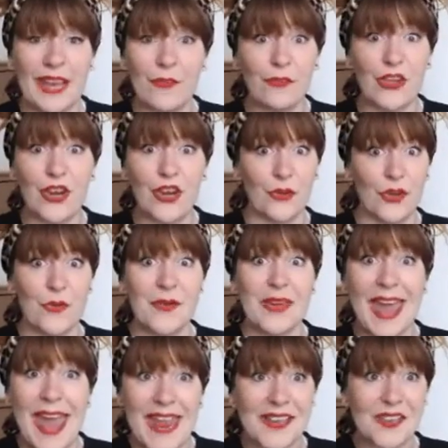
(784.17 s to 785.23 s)
if, you
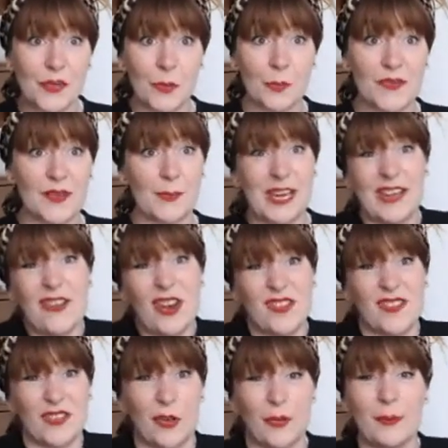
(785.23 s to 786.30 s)
can do it with someone, even
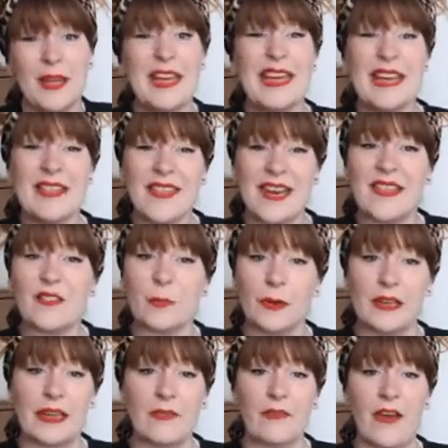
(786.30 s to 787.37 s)
on Zoom, then it's
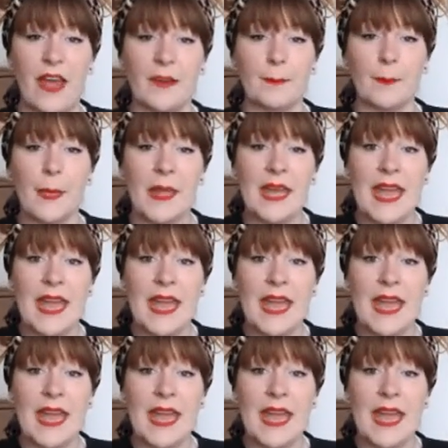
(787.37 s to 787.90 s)
really fun.